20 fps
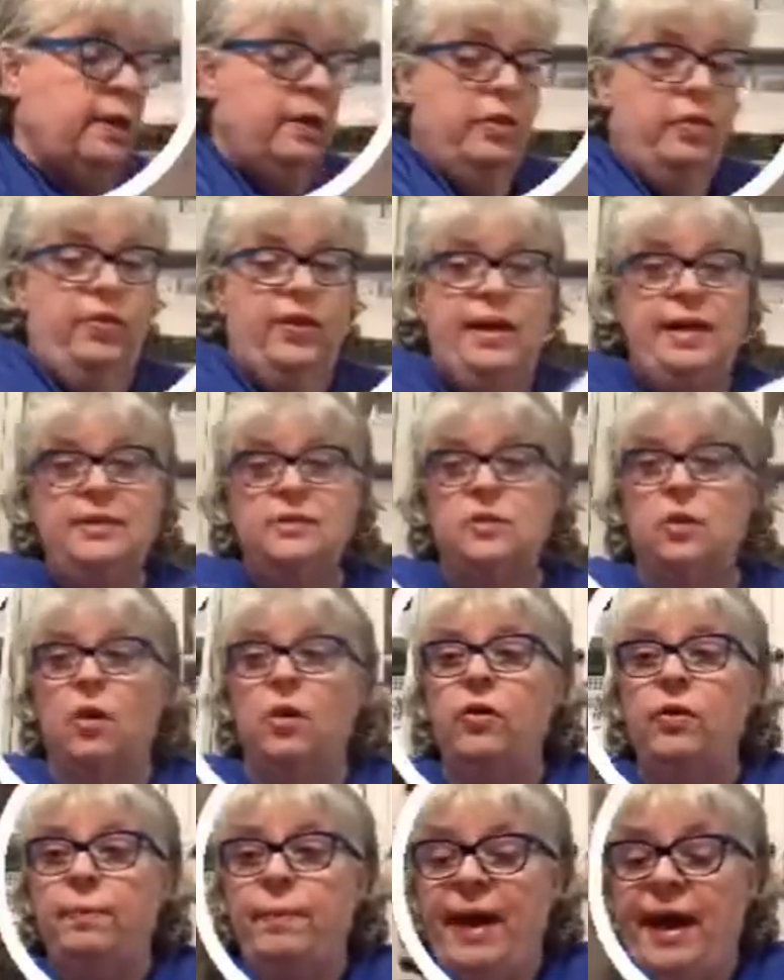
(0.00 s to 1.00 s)
These are
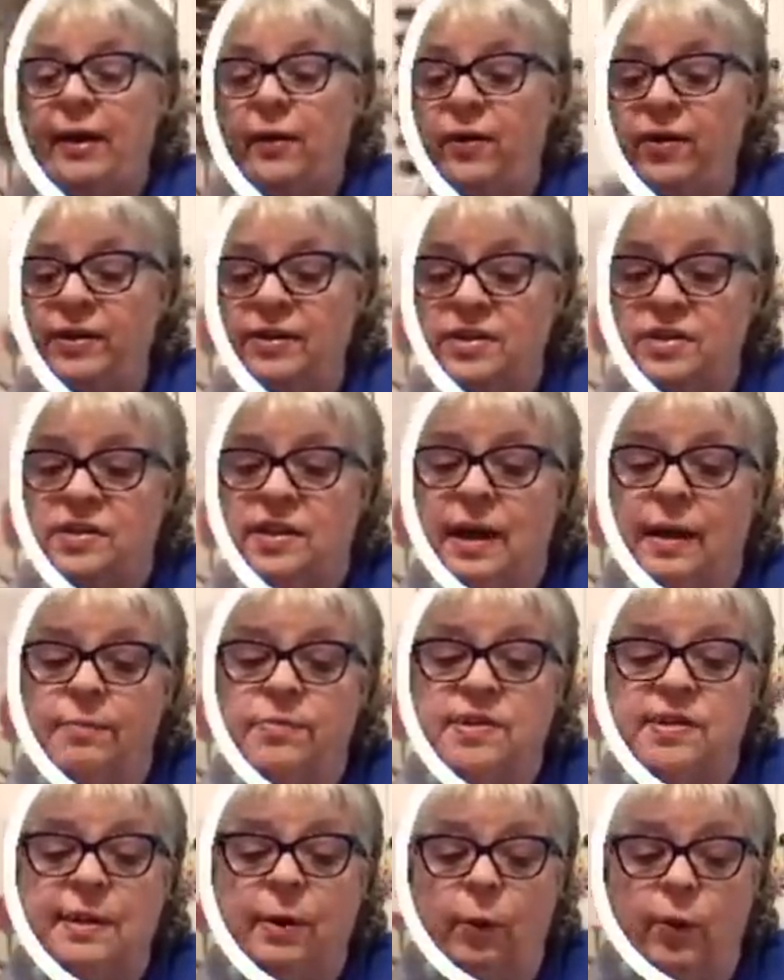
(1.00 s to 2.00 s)
the background
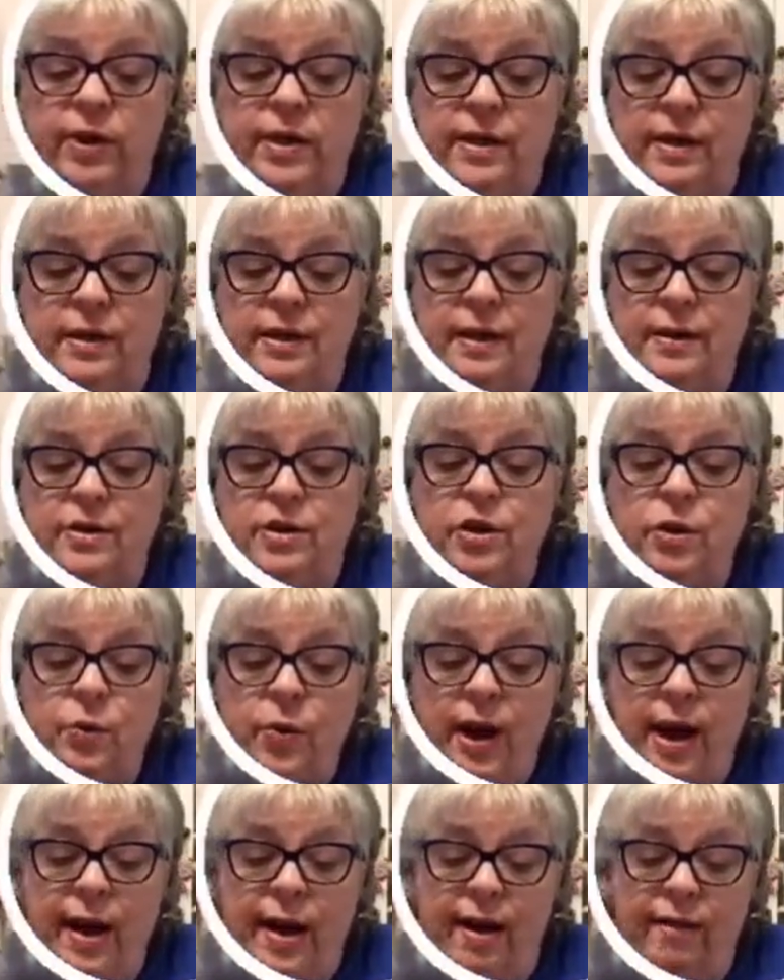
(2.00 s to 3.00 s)
stamps that we do
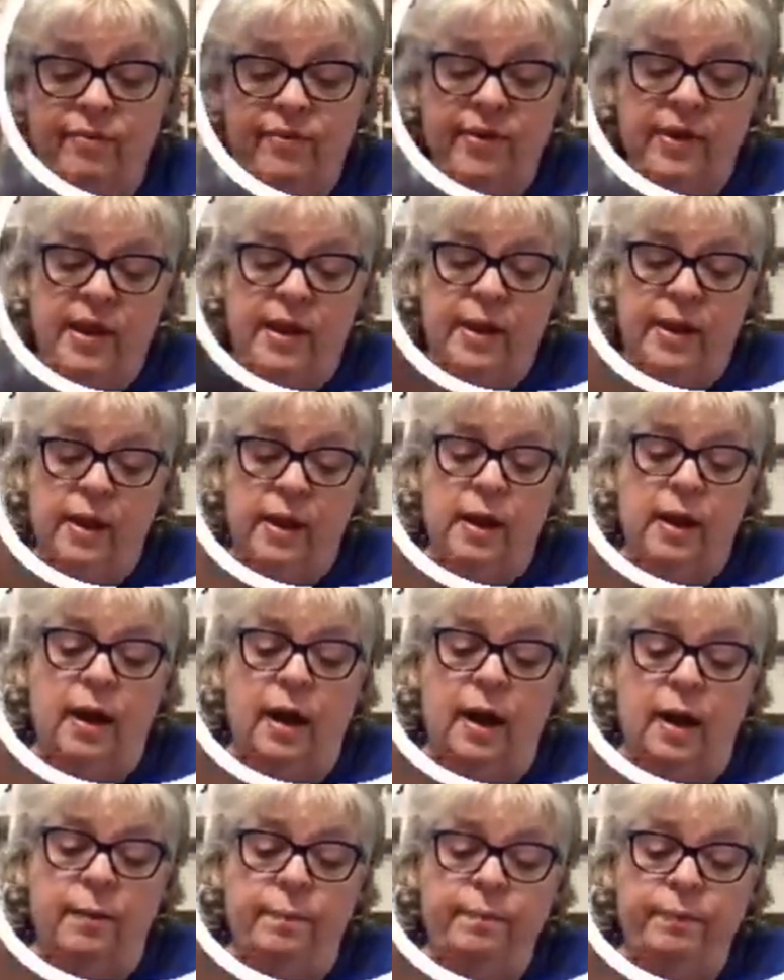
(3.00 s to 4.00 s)
have.
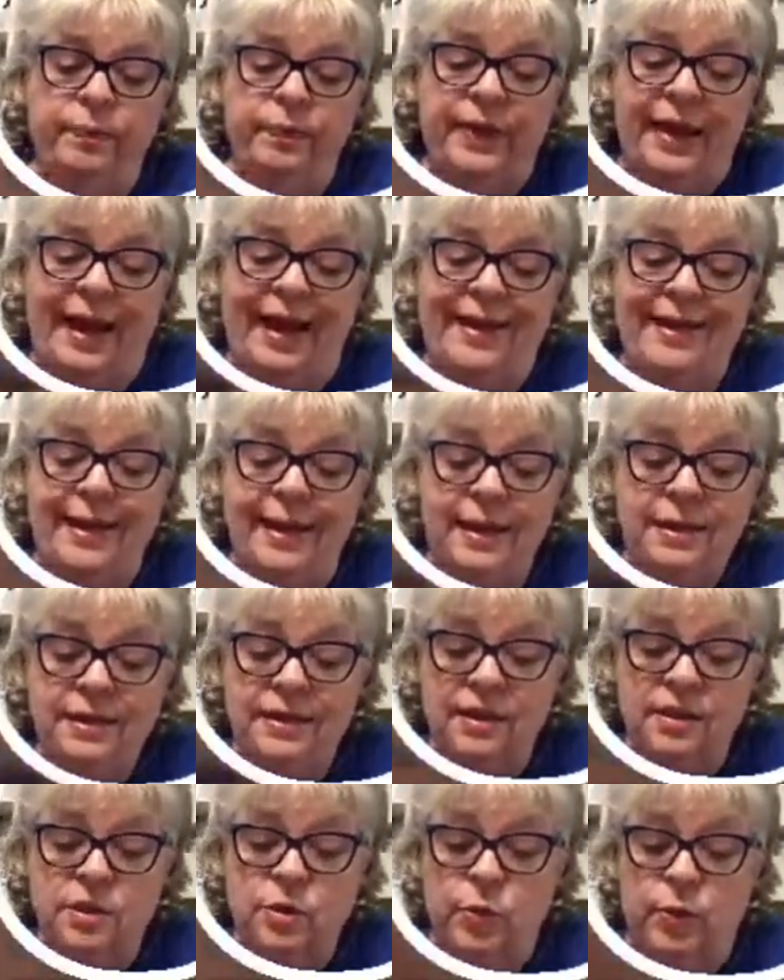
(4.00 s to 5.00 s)
I need
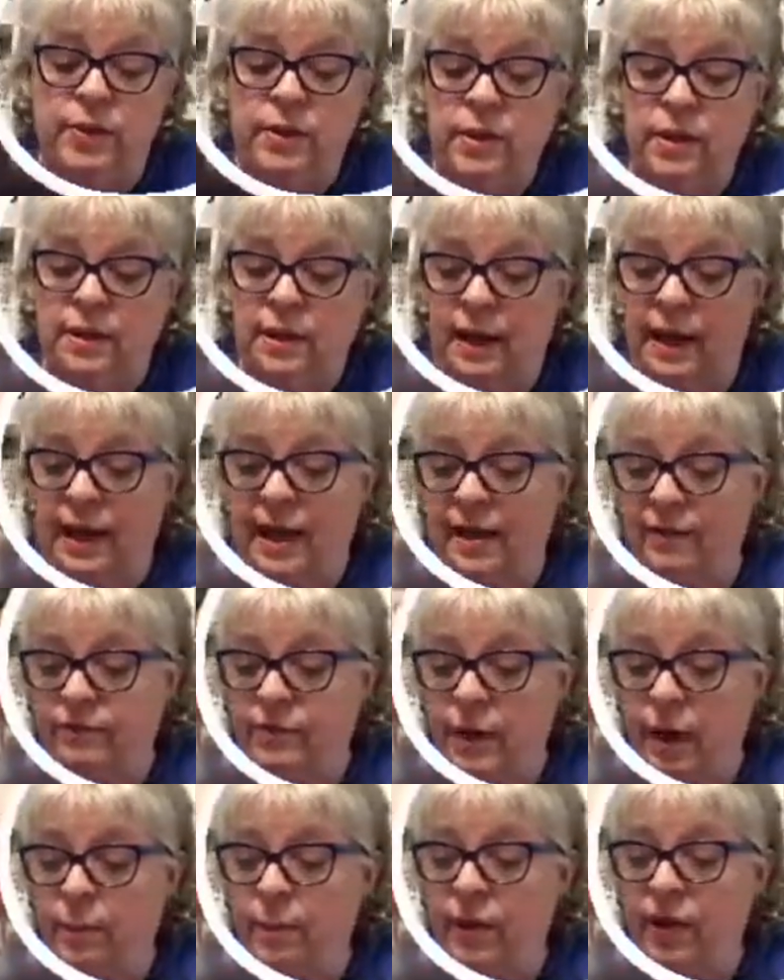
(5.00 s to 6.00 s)
this one. I have
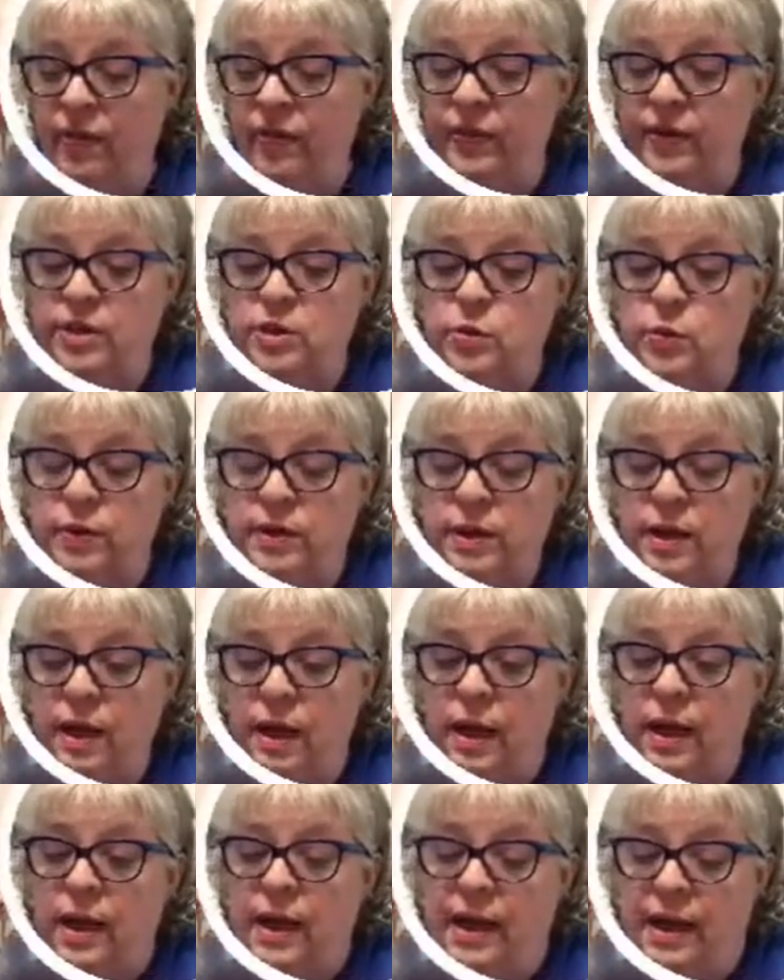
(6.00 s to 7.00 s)
not bought this one.
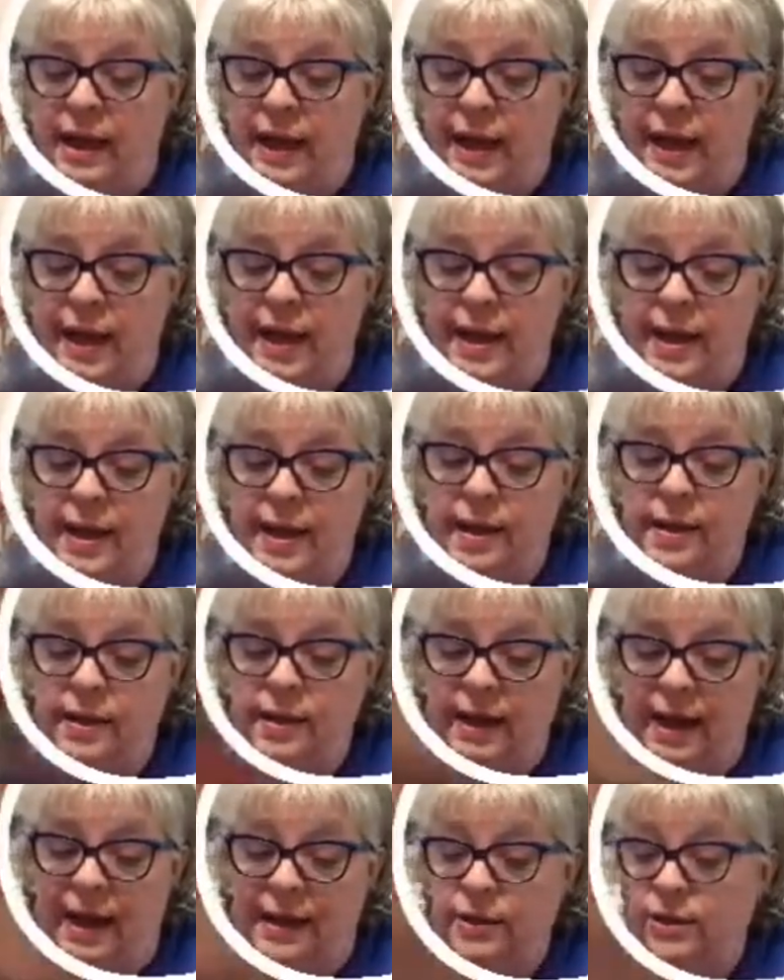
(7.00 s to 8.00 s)
And
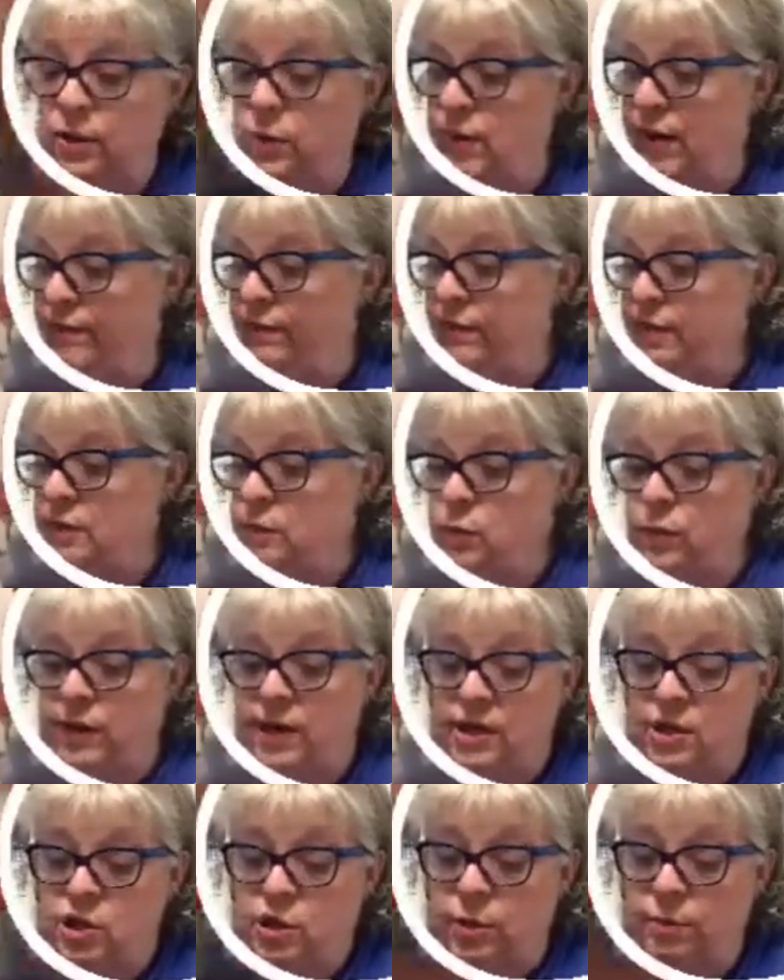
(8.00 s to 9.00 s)
I do have this one.
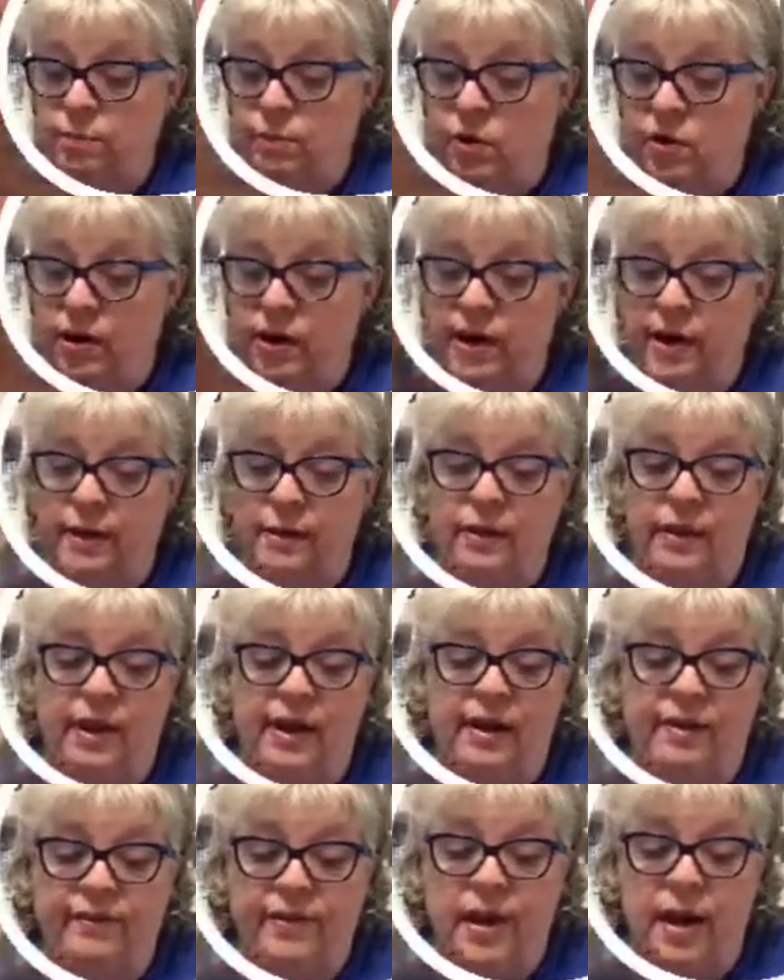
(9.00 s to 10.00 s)
I should mark it that
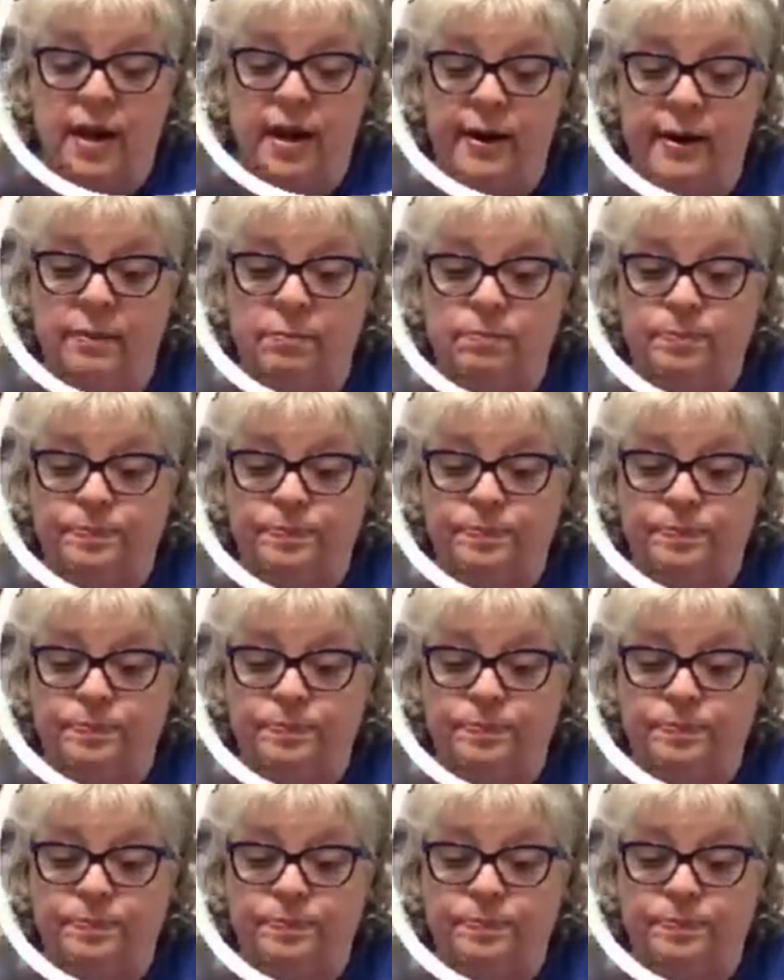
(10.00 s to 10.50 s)
I've got it.